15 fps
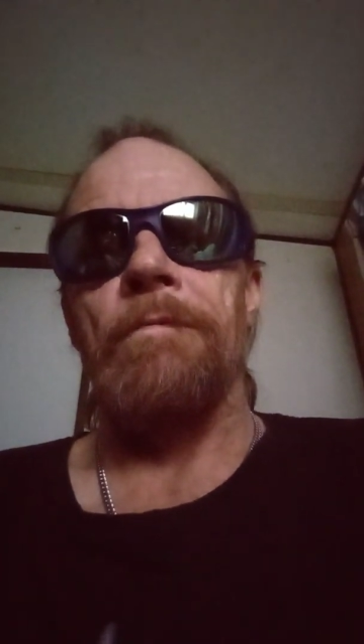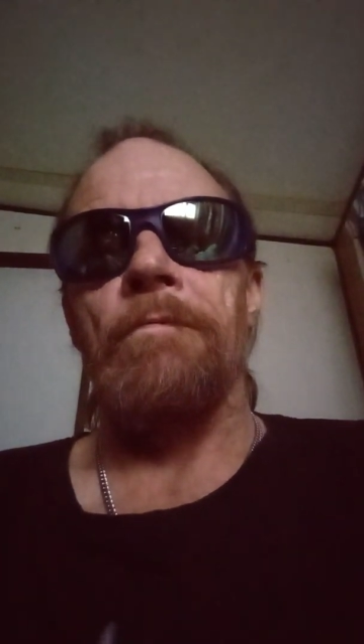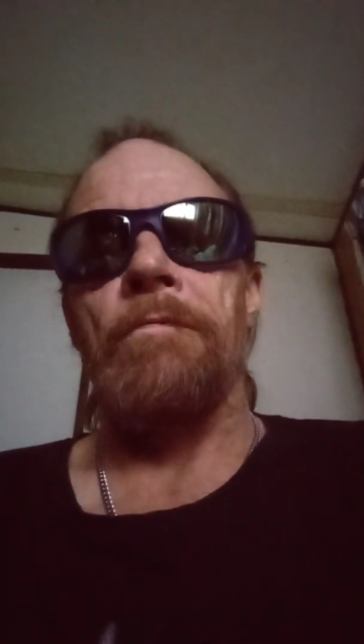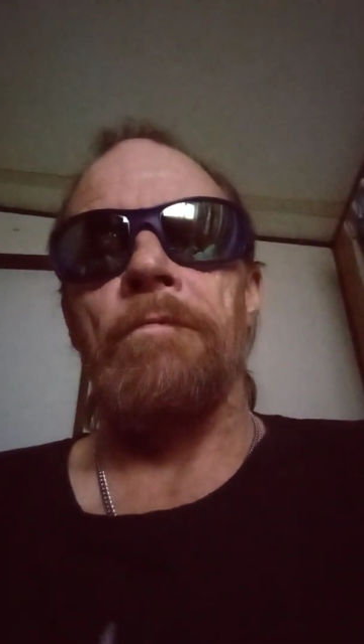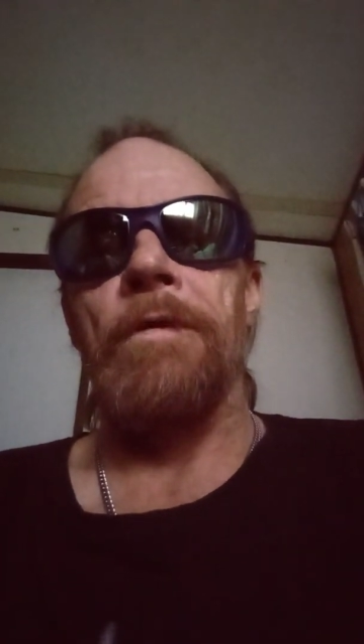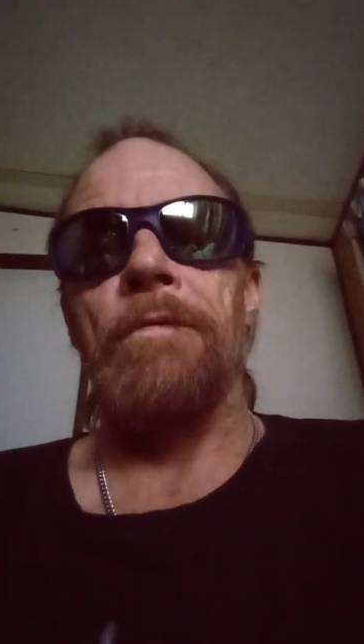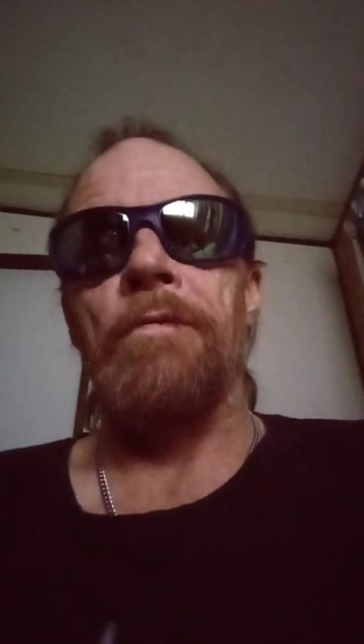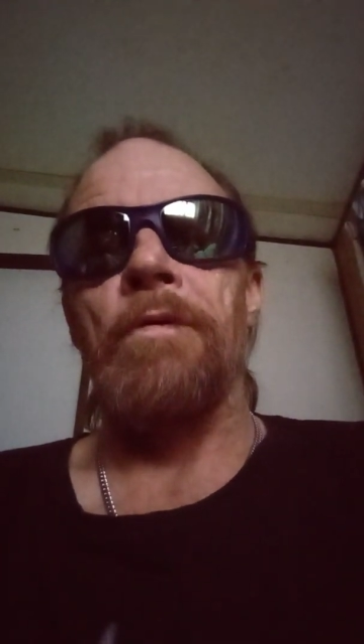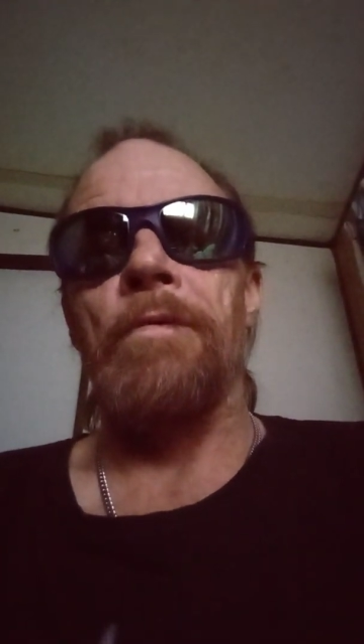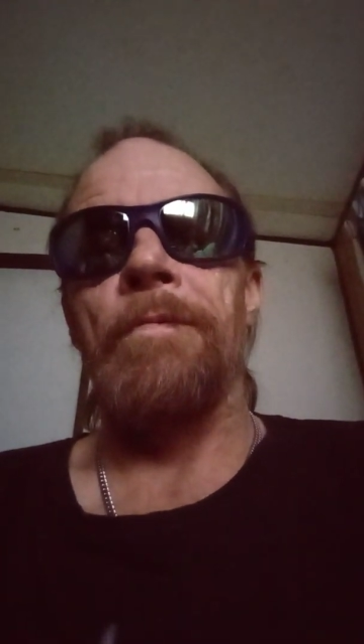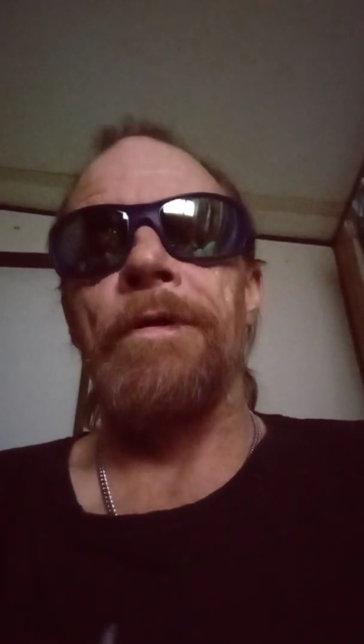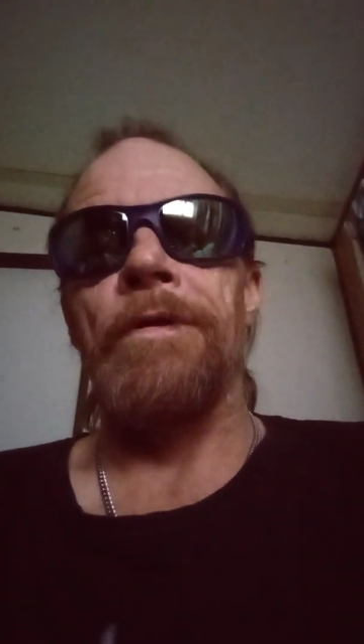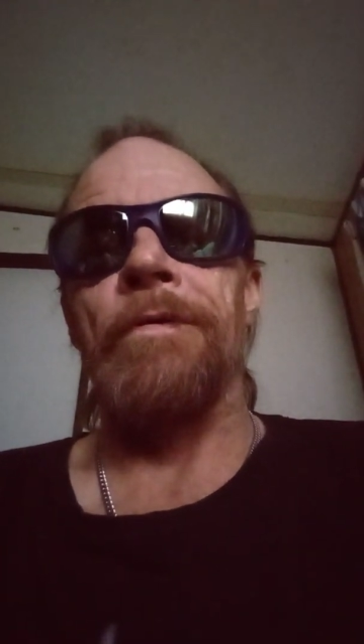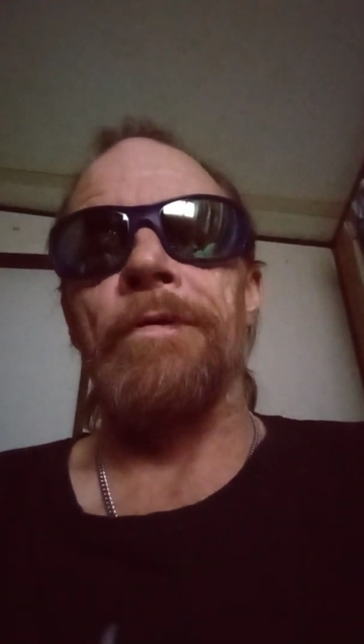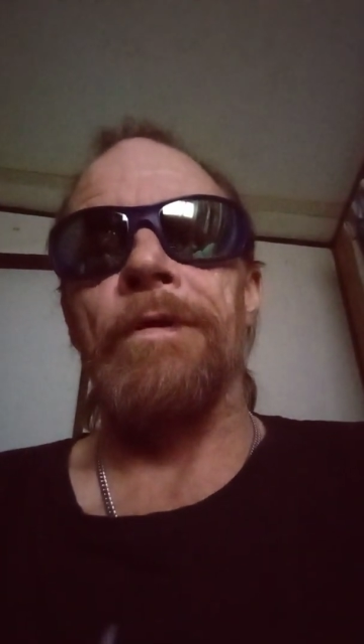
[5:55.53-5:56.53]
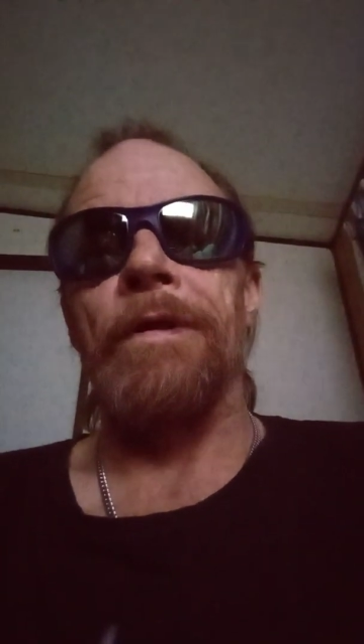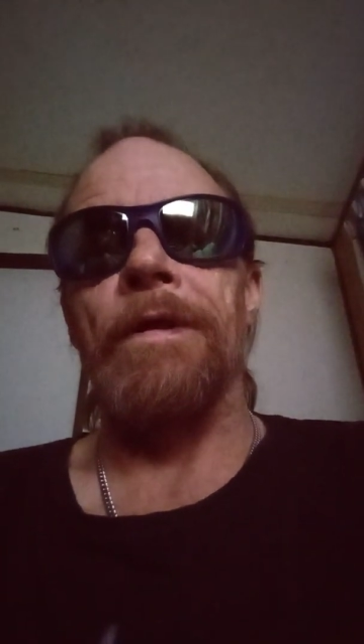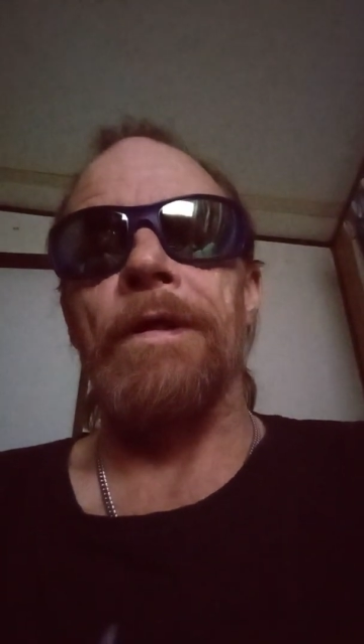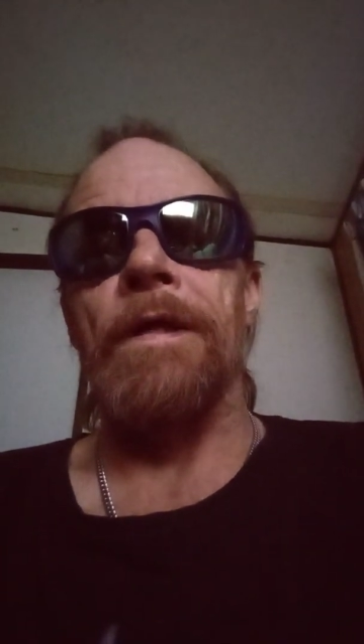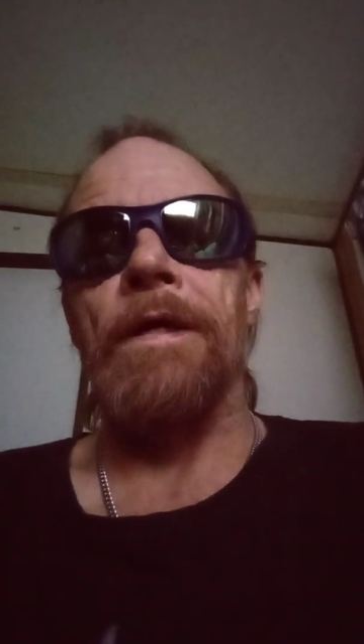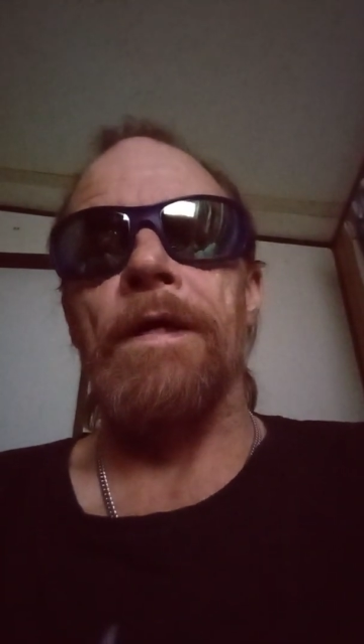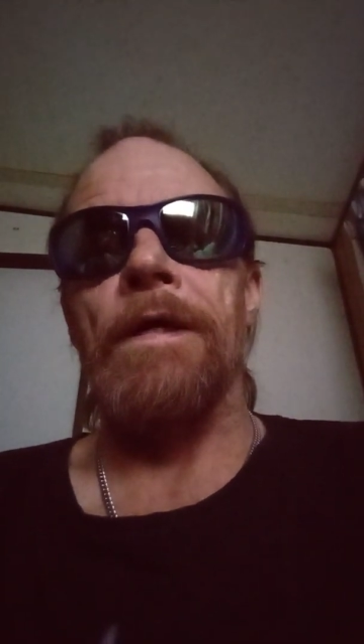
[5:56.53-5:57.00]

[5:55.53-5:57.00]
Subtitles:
We will be doing